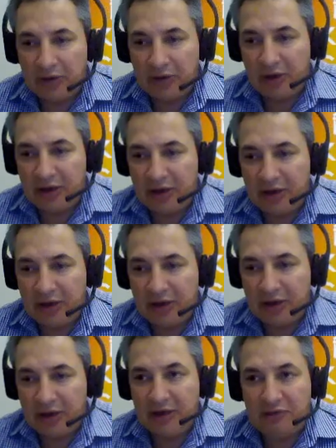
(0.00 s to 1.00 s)
either run
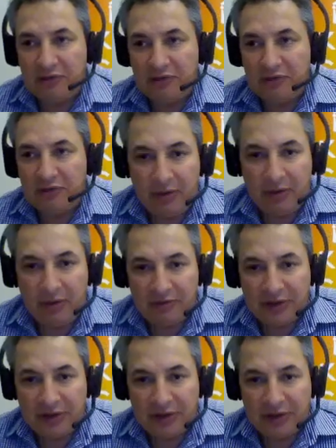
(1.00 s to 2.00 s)
every minute, every hour, or
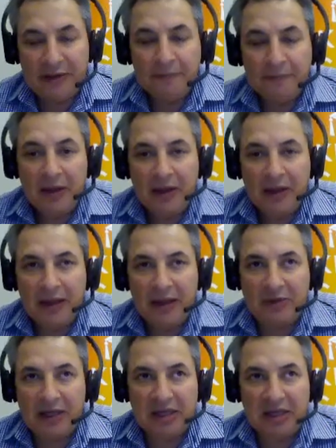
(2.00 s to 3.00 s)
every day,
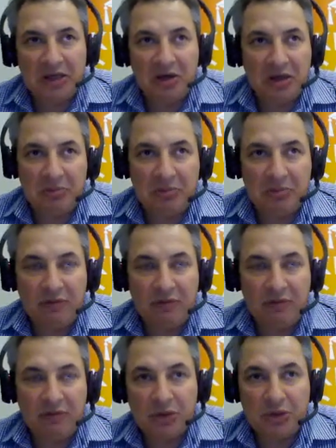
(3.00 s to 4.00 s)
that would say, go and get
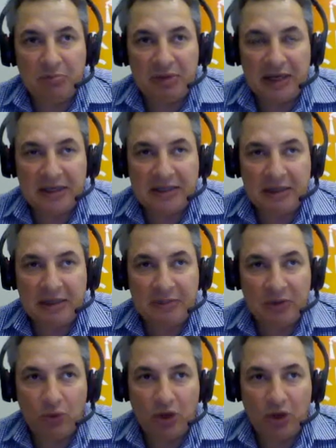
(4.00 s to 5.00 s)
me everyone who's
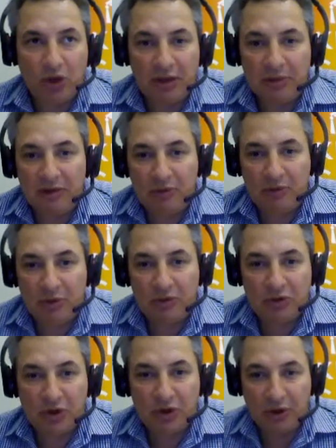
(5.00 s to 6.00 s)
completed something, or go and get me
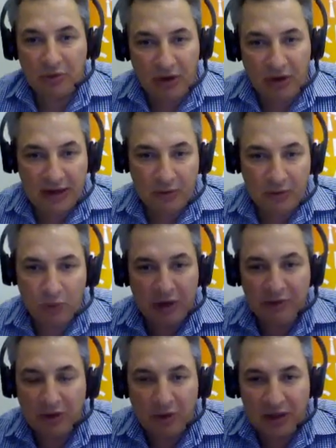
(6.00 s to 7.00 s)
everyone who's got a
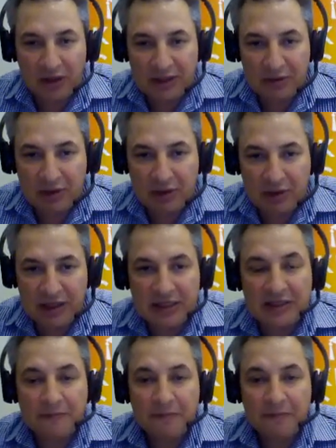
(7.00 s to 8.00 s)
grade, whatever the criteria
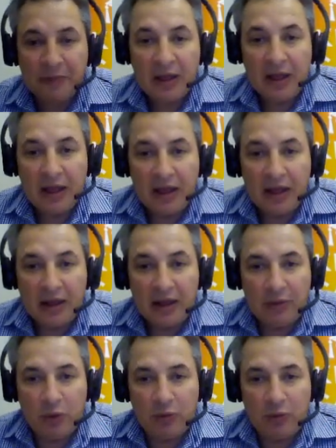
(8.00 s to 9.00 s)
is.
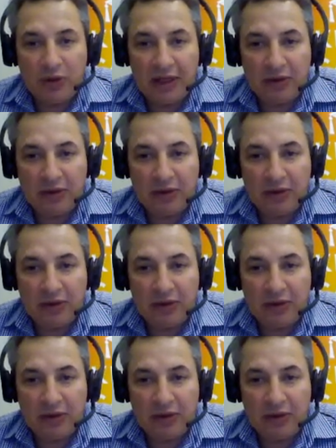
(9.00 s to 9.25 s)
We